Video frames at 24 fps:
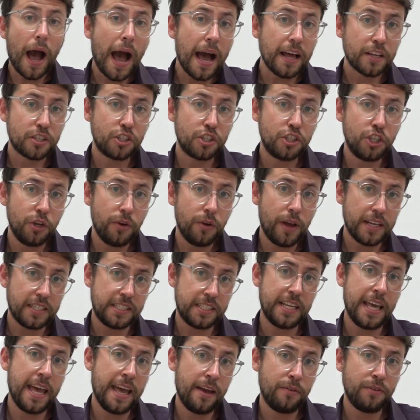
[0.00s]
ask you a
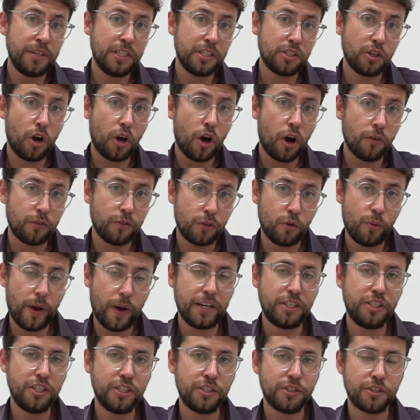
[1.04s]
series of
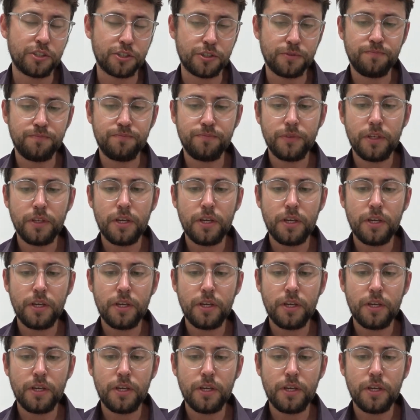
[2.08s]
questions.